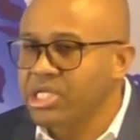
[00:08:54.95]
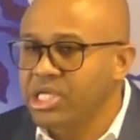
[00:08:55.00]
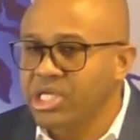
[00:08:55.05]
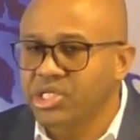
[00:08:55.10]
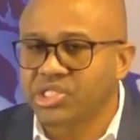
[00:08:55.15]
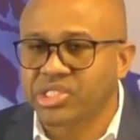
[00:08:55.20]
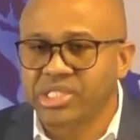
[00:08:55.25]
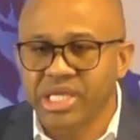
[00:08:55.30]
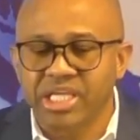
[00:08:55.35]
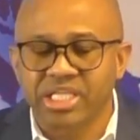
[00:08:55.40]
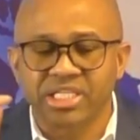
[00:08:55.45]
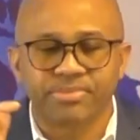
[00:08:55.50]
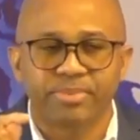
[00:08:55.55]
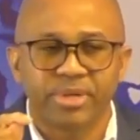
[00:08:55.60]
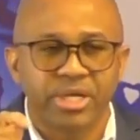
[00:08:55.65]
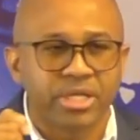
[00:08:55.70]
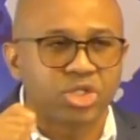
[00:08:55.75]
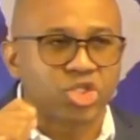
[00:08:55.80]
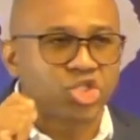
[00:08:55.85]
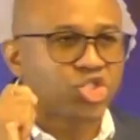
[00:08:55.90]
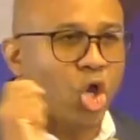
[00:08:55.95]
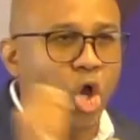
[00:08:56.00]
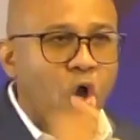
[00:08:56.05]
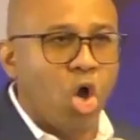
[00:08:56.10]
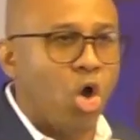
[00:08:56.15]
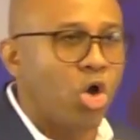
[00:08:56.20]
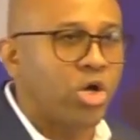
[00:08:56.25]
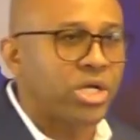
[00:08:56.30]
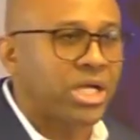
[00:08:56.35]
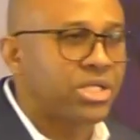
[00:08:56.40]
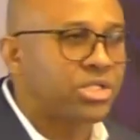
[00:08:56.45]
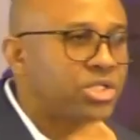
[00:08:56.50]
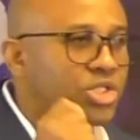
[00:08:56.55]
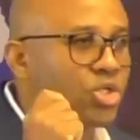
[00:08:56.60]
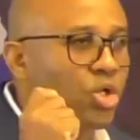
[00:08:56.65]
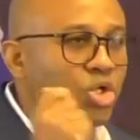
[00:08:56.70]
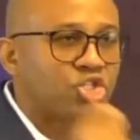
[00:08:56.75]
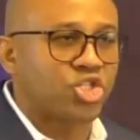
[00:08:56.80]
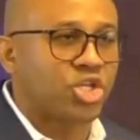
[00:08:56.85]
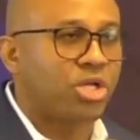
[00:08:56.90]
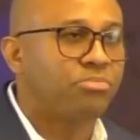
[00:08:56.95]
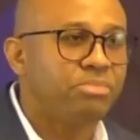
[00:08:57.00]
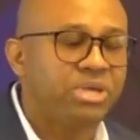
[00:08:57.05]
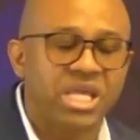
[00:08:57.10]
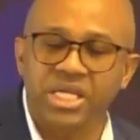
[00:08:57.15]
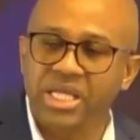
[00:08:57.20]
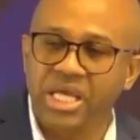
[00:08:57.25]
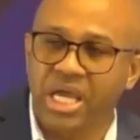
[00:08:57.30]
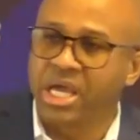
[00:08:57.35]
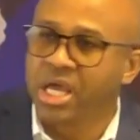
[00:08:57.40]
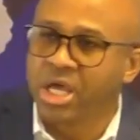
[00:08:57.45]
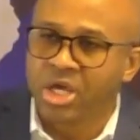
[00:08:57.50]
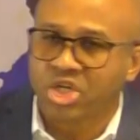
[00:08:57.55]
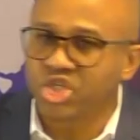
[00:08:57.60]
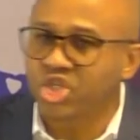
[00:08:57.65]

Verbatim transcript: these things being shown on social media,